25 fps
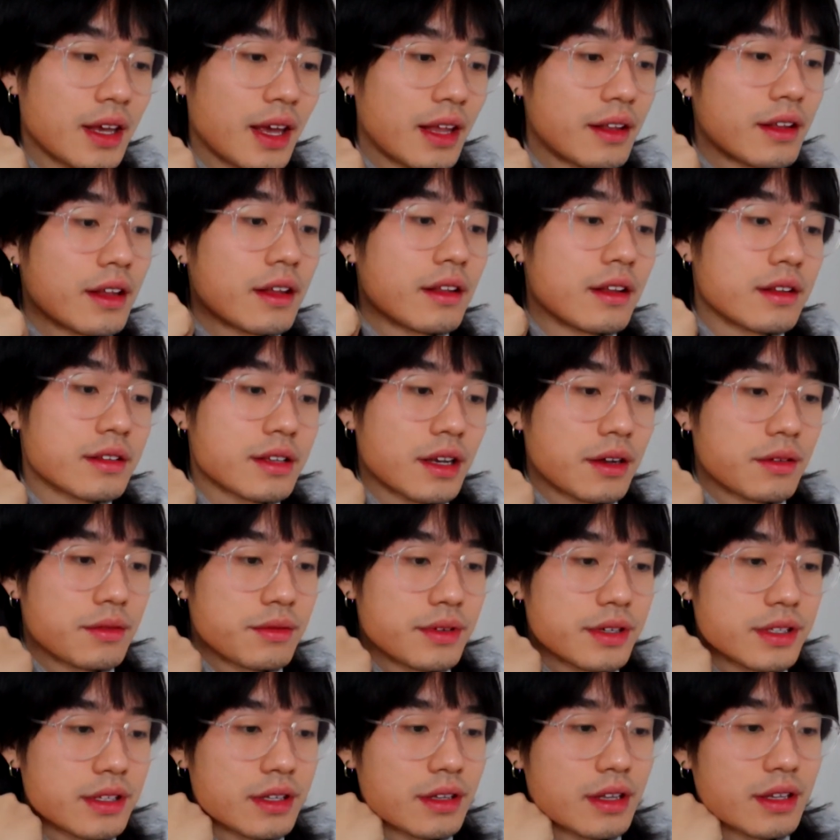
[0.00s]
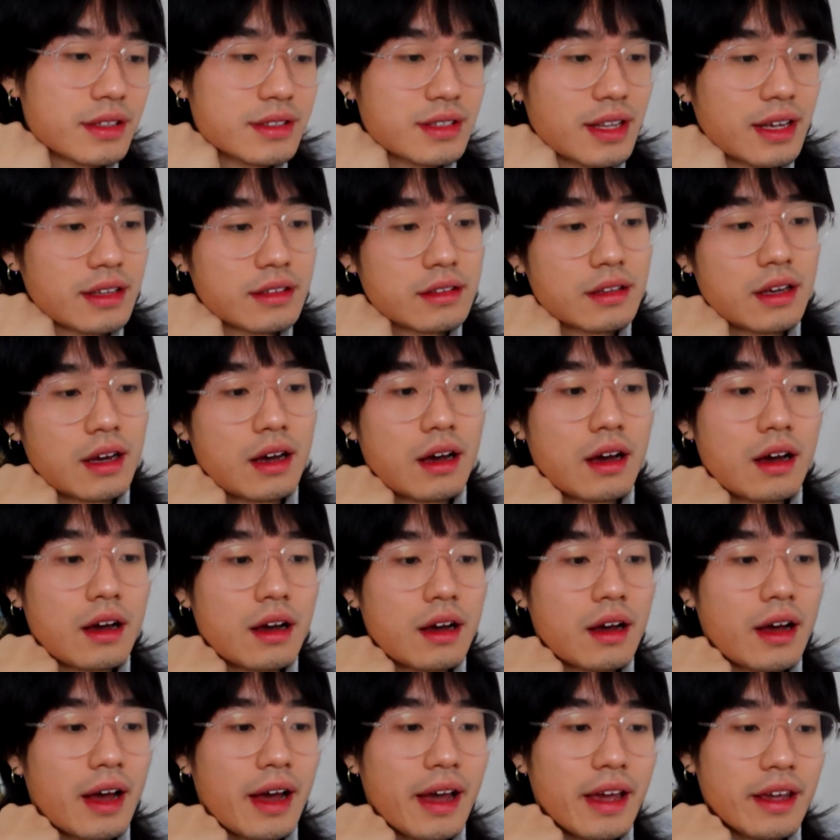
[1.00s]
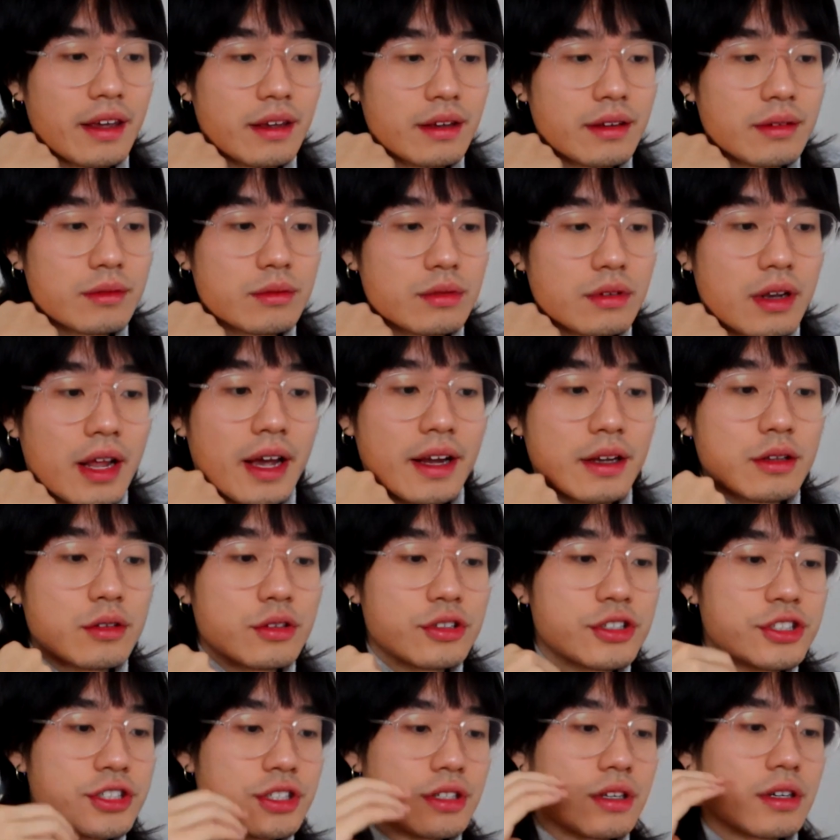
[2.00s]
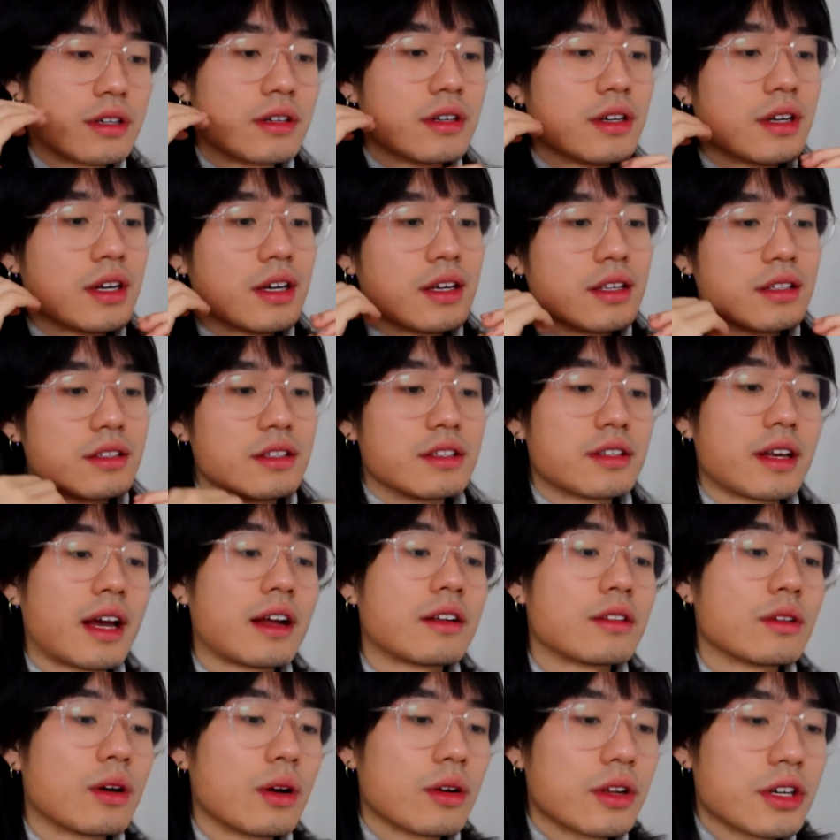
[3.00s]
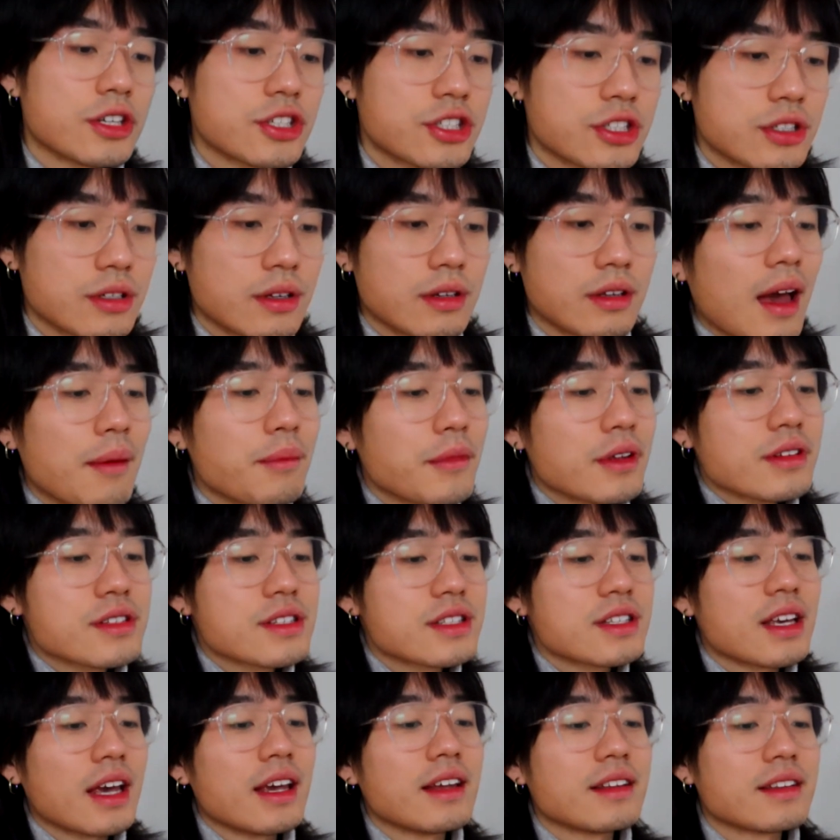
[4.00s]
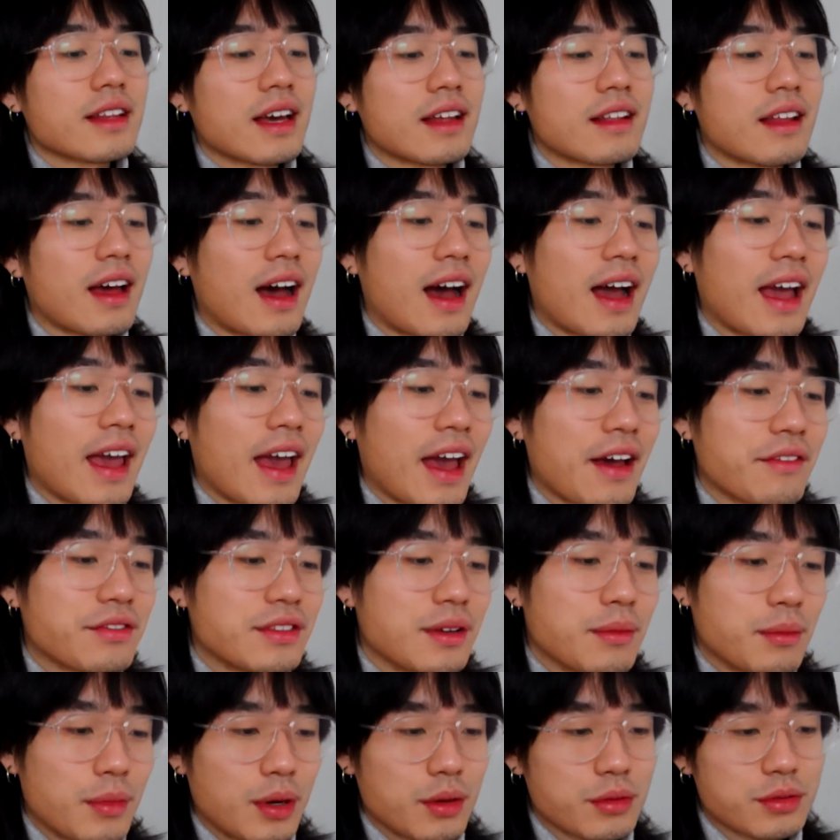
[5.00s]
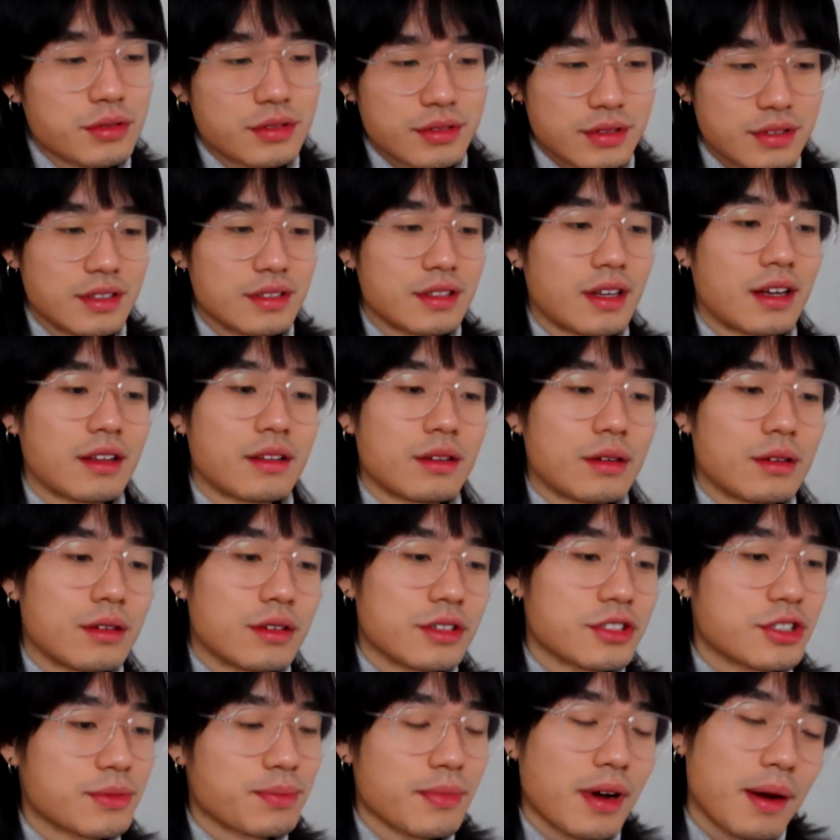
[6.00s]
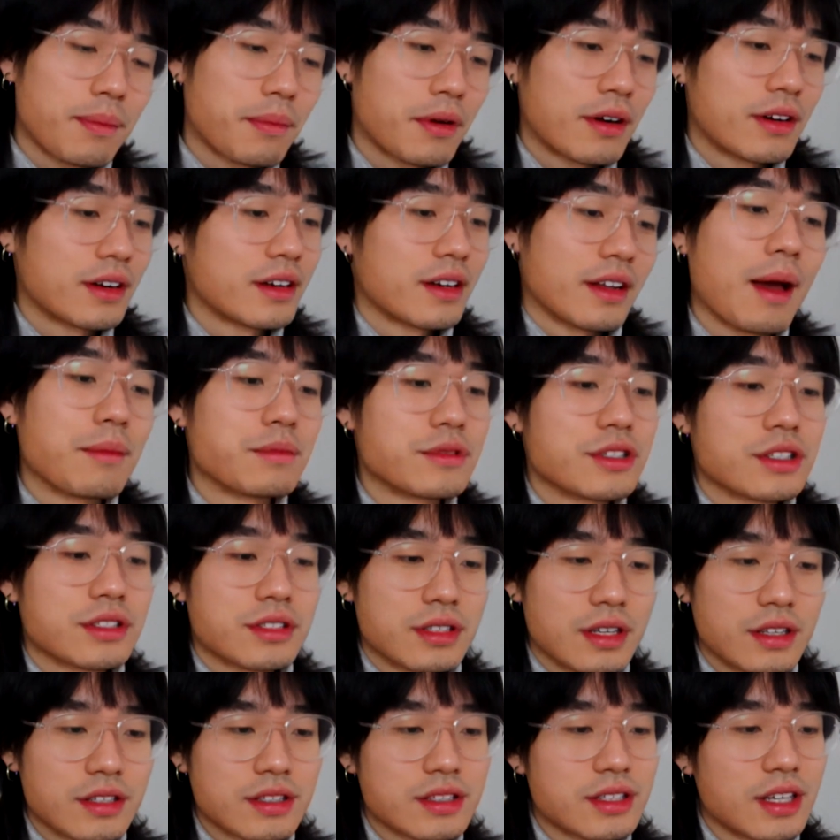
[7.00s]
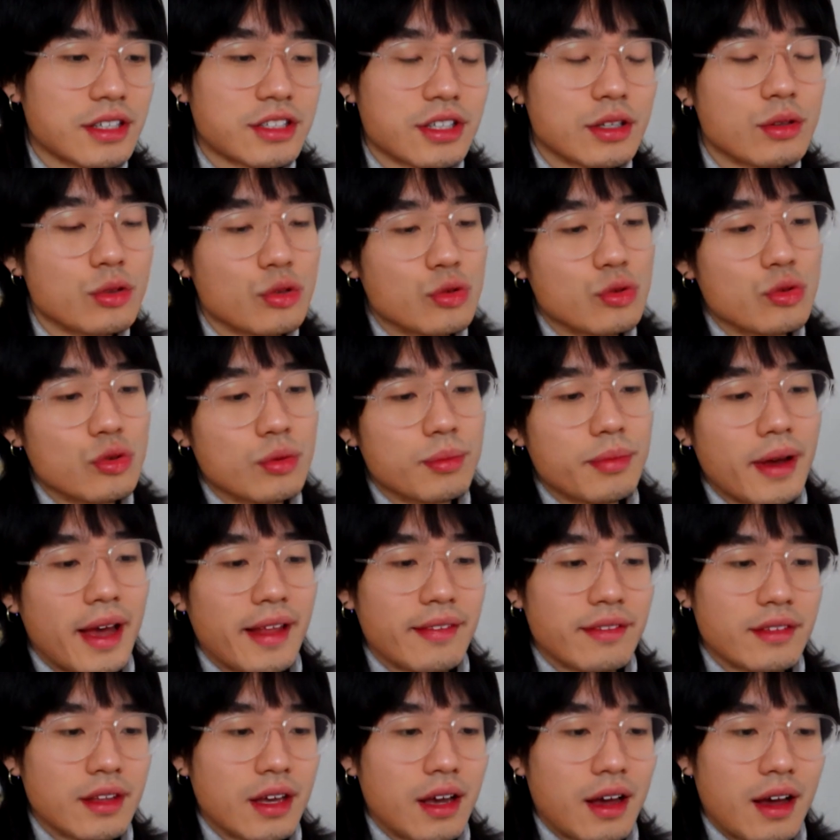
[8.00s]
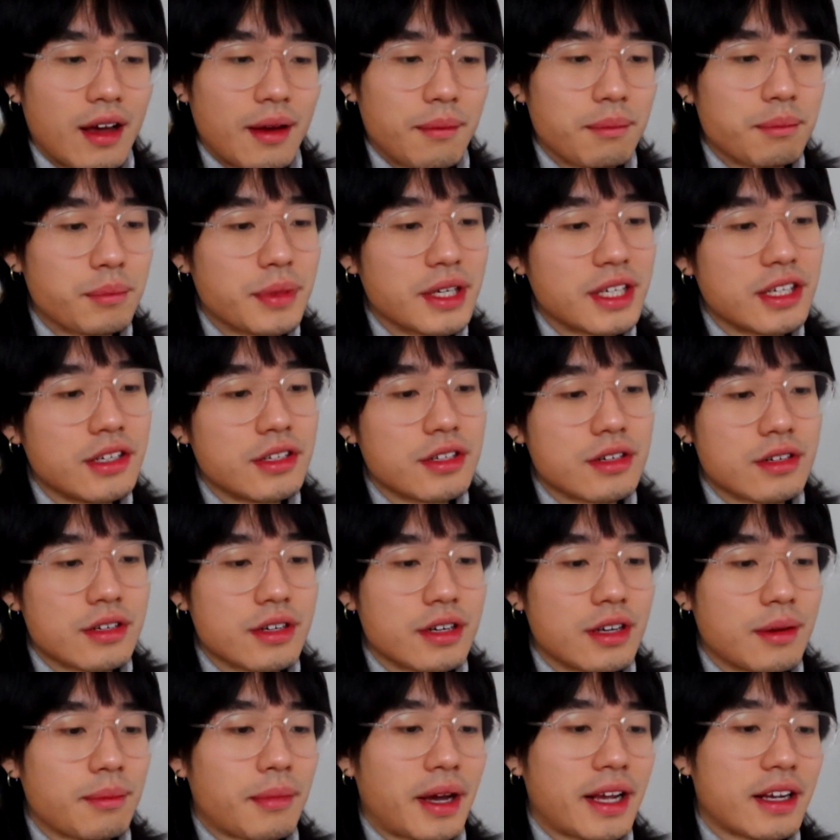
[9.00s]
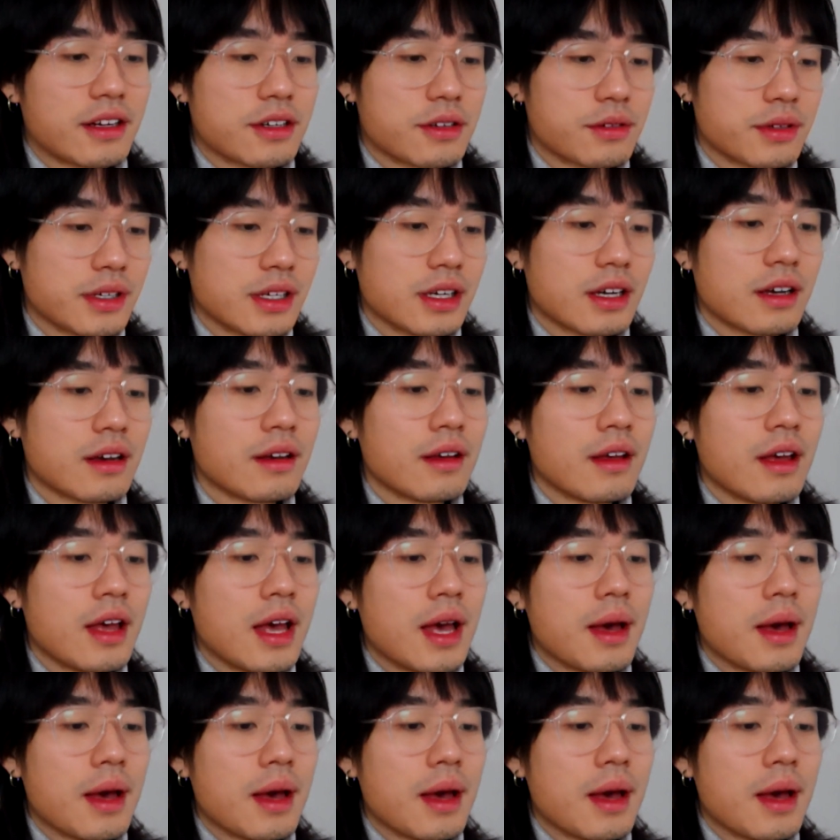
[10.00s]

And then the second reason is that I like to share design knowledge. I'm not saying that I have the most design knowledge. Apparently I'm just such a noob and beginner in my career.